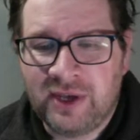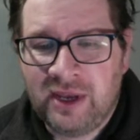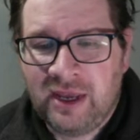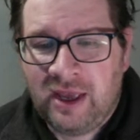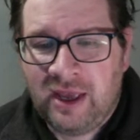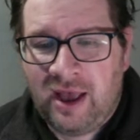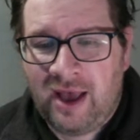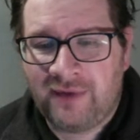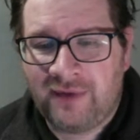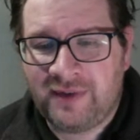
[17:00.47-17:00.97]

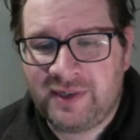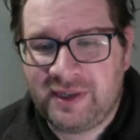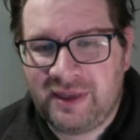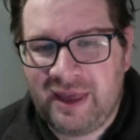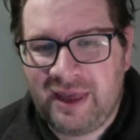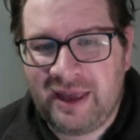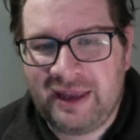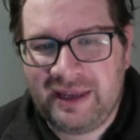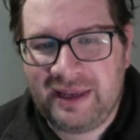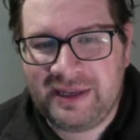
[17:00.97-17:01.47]
Obviously,
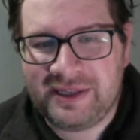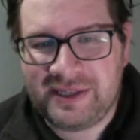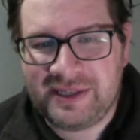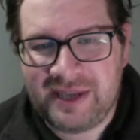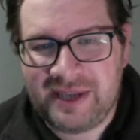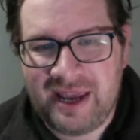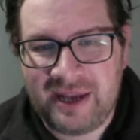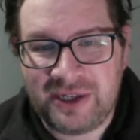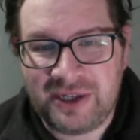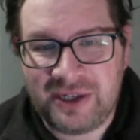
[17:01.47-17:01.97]
that
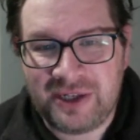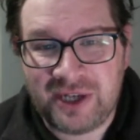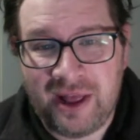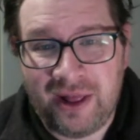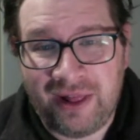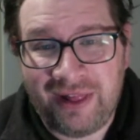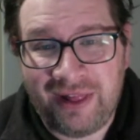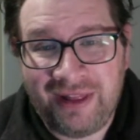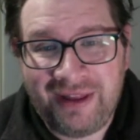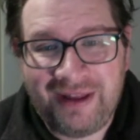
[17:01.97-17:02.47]

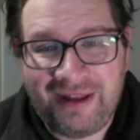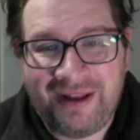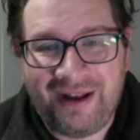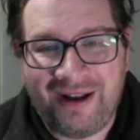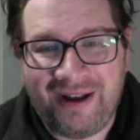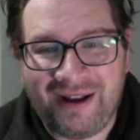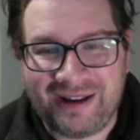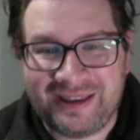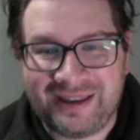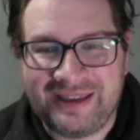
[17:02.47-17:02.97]
ECHL
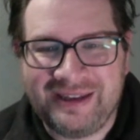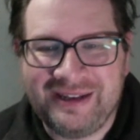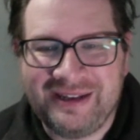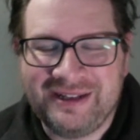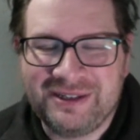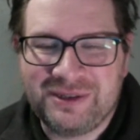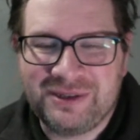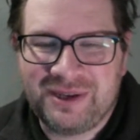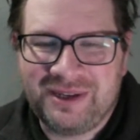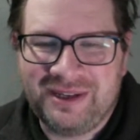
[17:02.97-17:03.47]
hockey
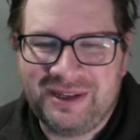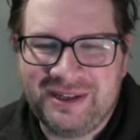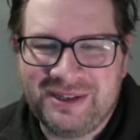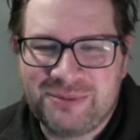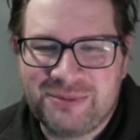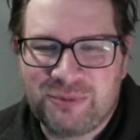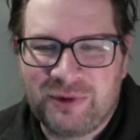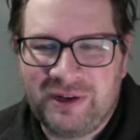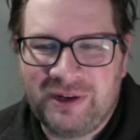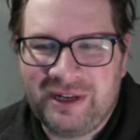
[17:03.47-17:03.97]
is
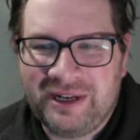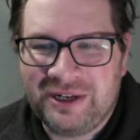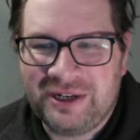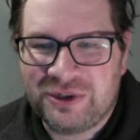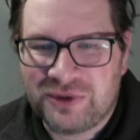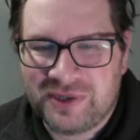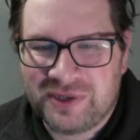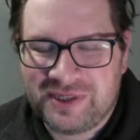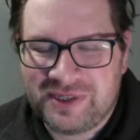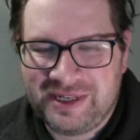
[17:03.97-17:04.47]
pretty
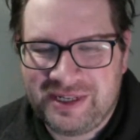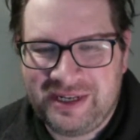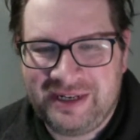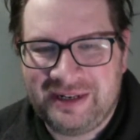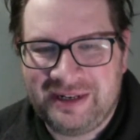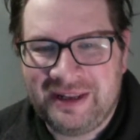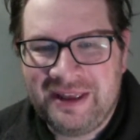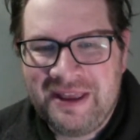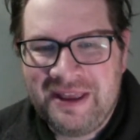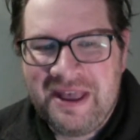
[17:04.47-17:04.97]

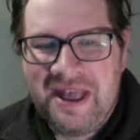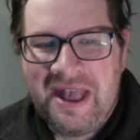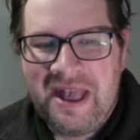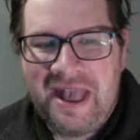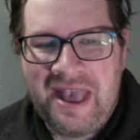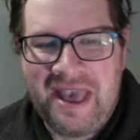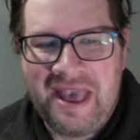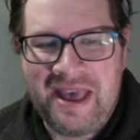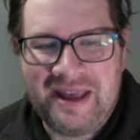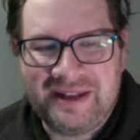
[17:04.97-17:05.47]
interesting,
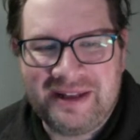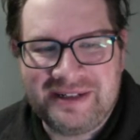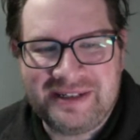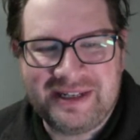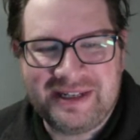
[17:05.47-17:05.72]
and